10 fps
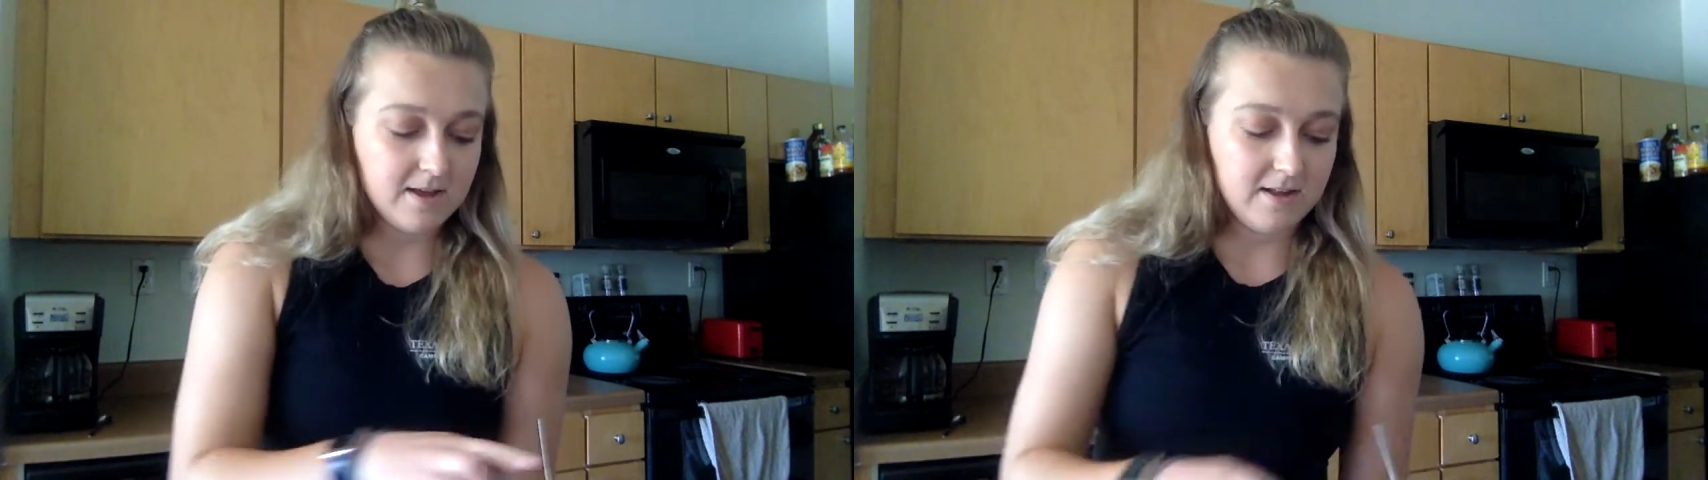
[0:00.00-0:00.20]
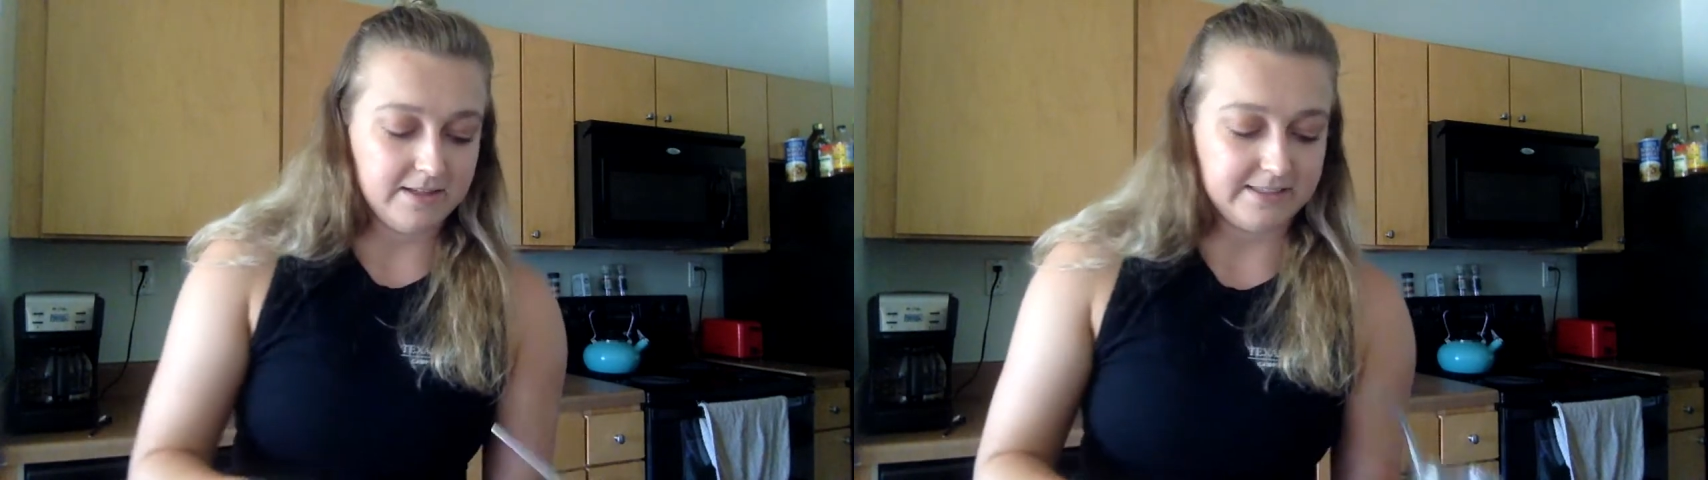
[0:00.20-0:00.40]

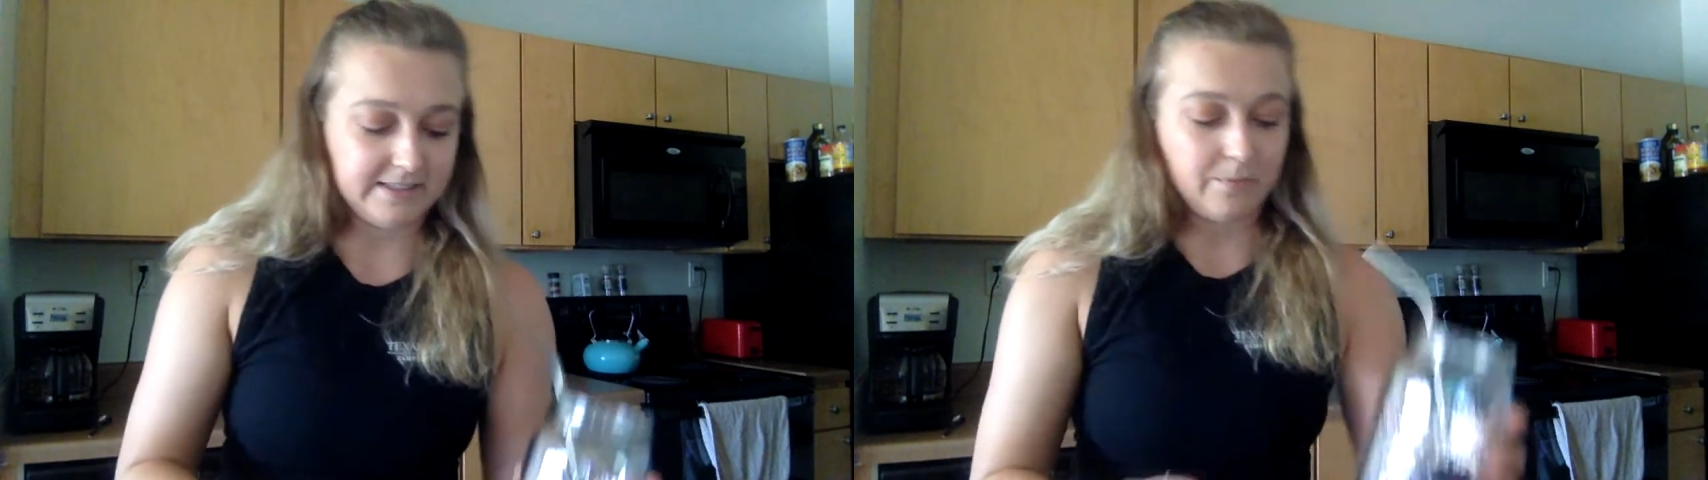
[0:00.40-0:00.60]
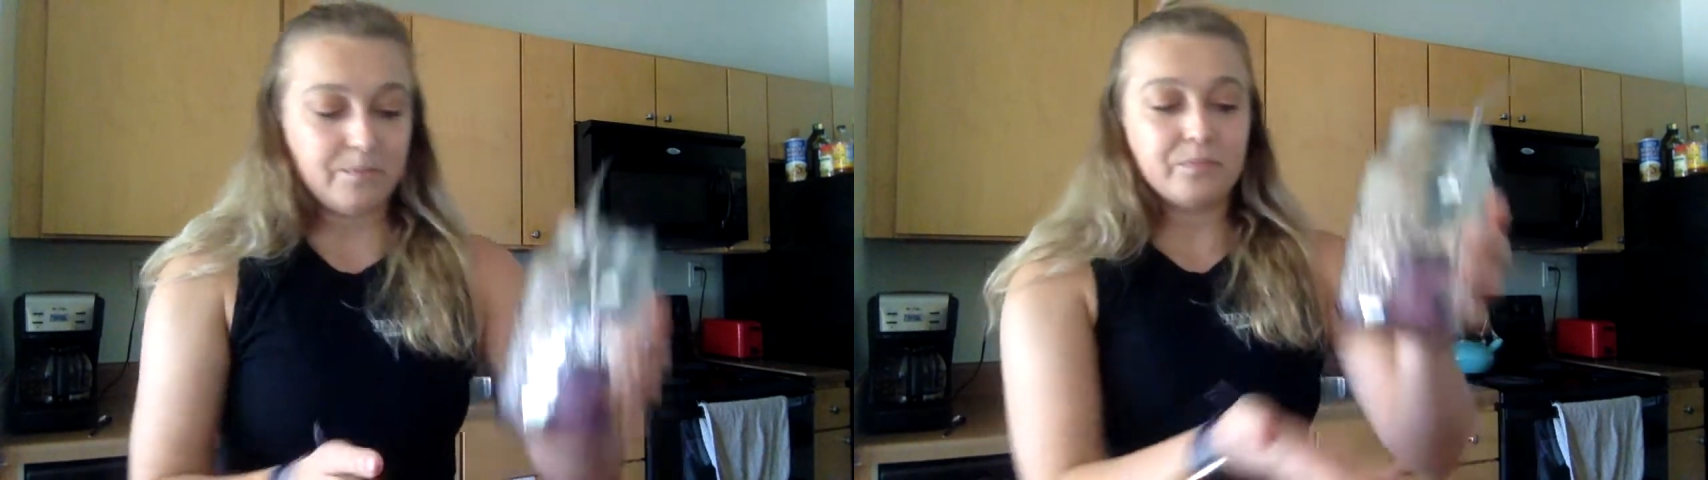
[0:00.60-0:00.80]
like so.
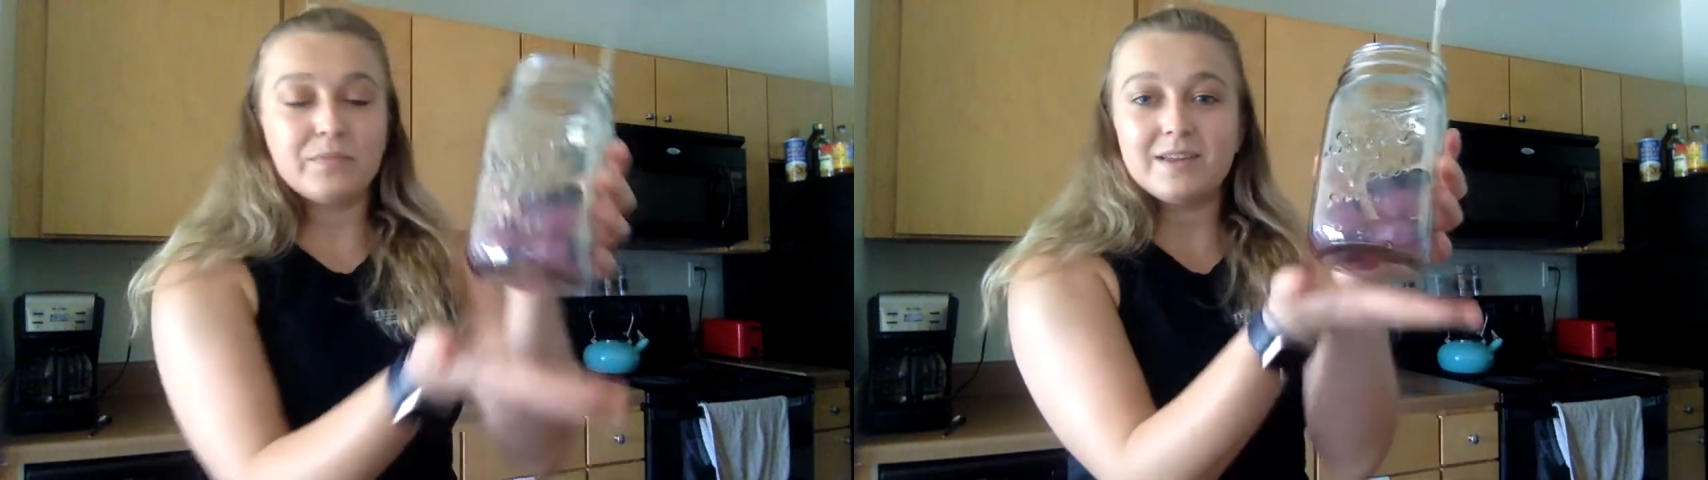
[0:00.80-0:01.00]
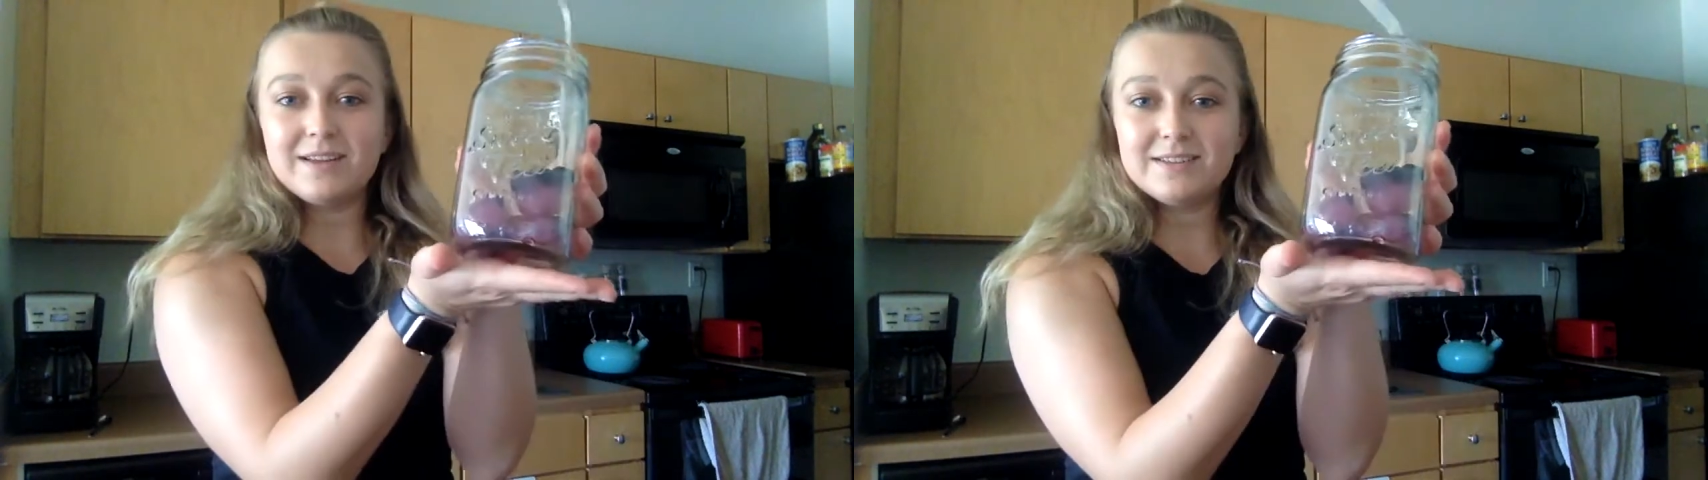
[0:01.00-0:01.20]

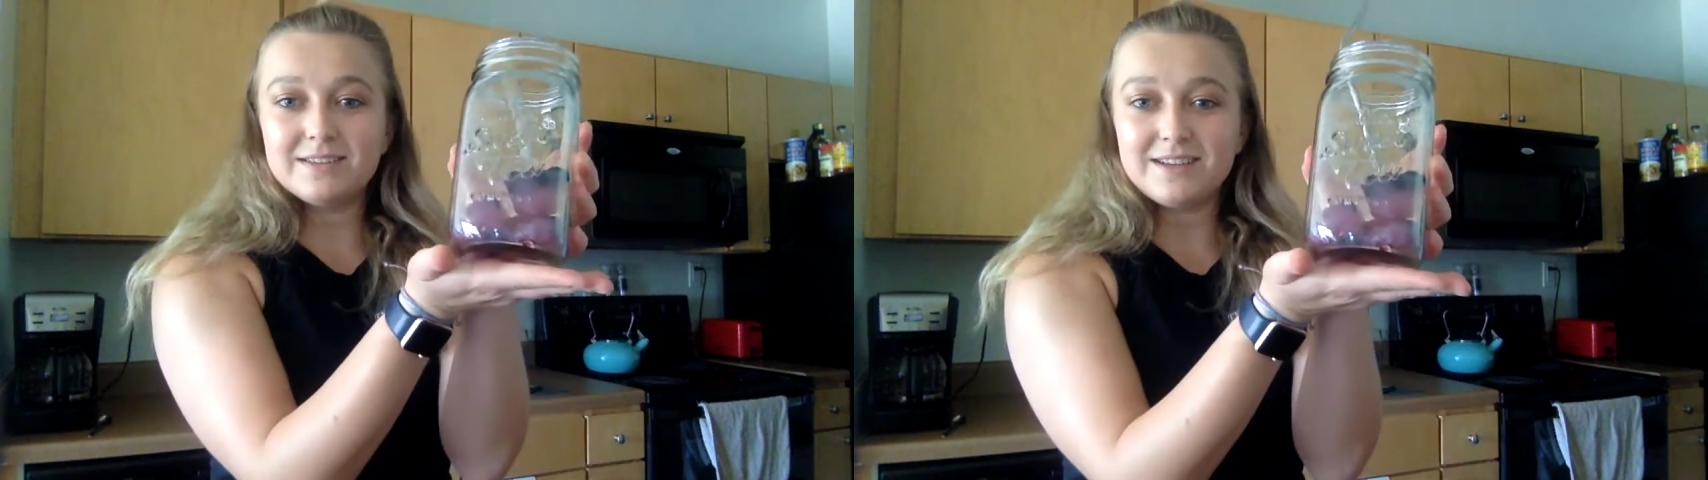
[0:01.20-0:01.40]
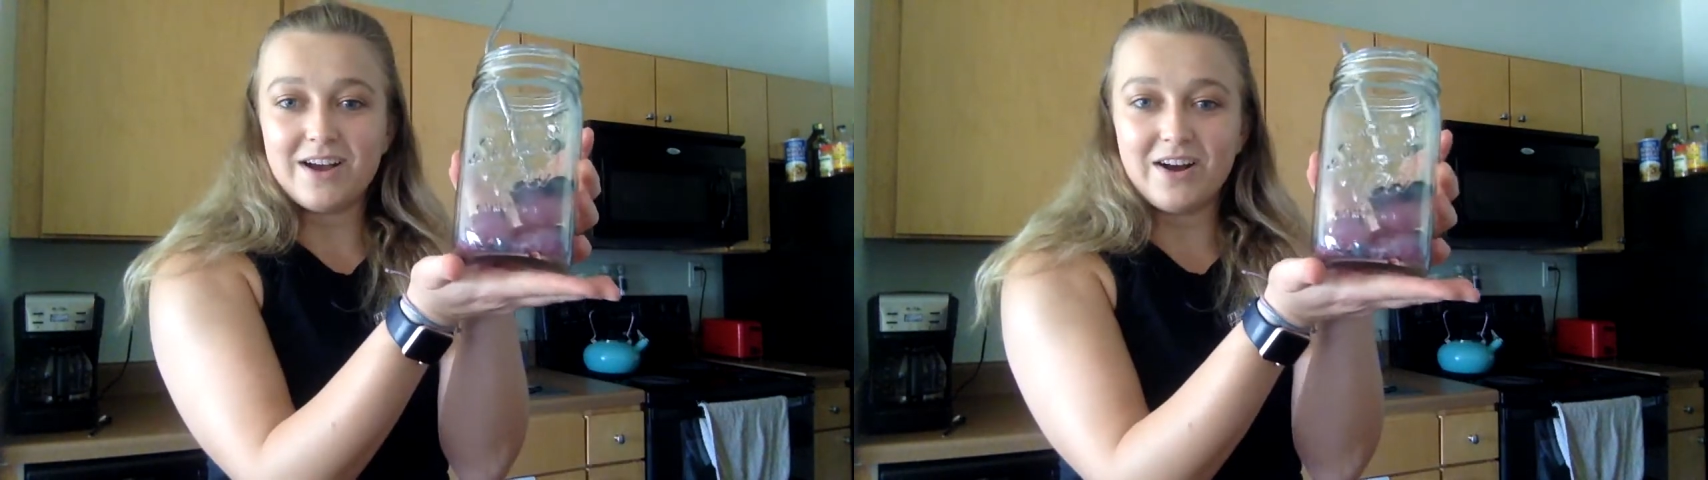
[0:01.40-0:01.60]

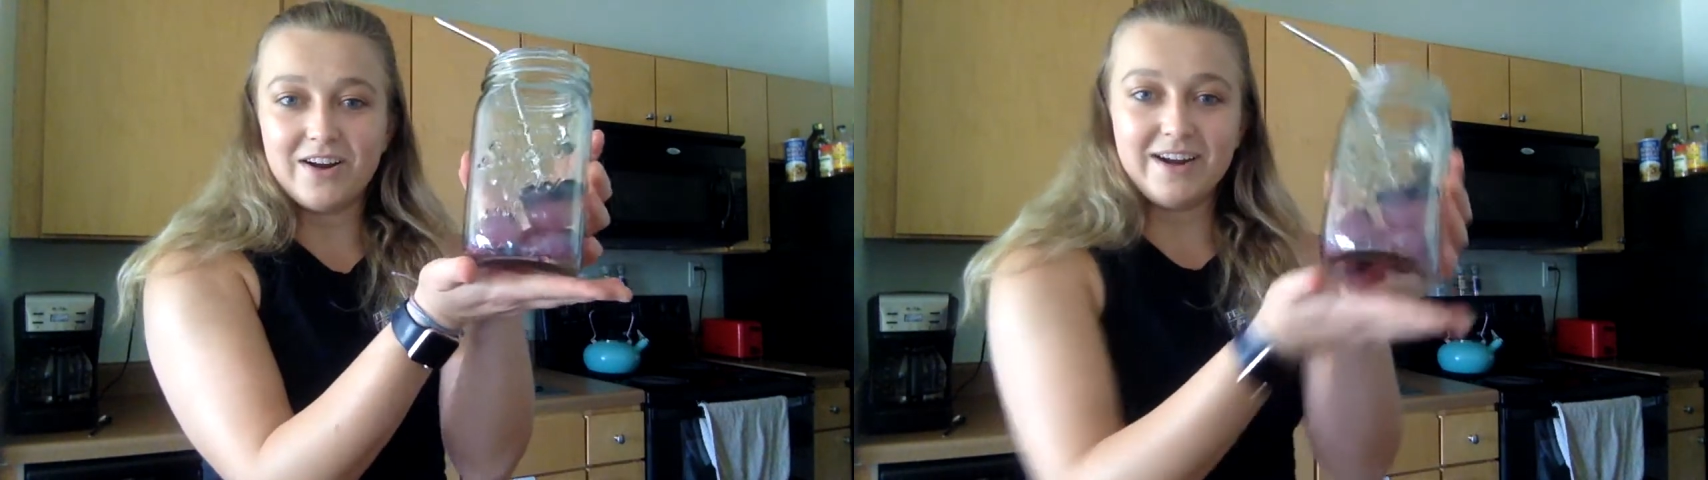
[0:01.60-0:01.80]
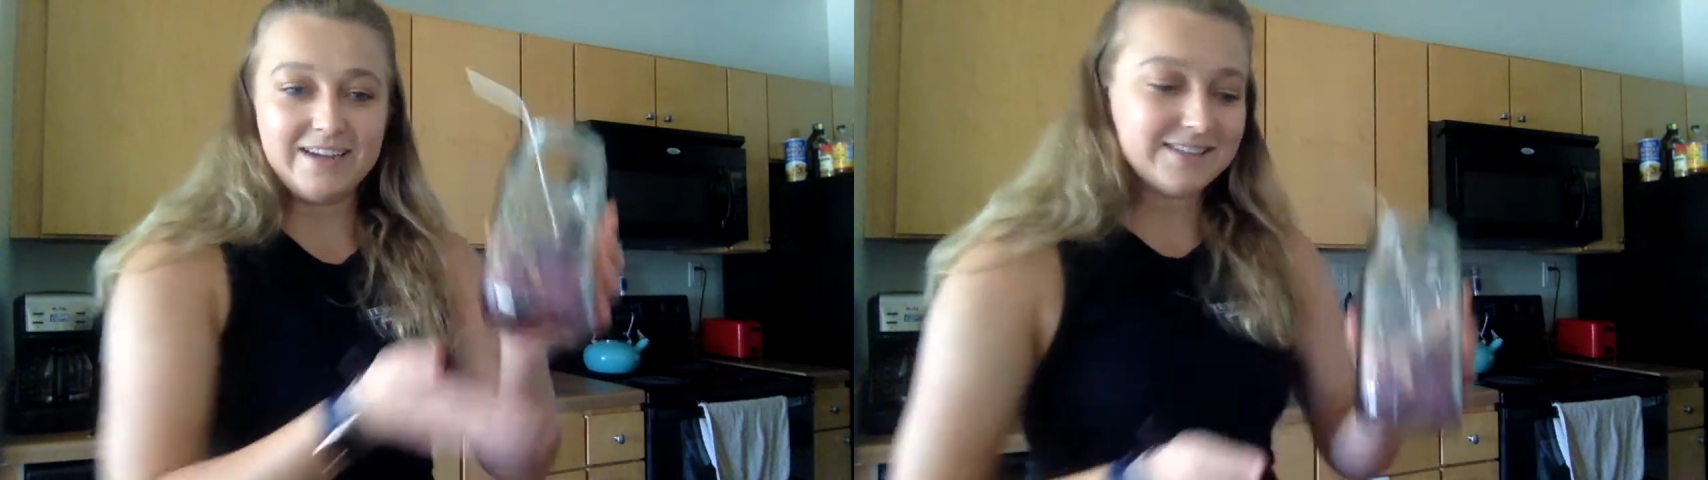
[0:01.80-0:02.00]
All right.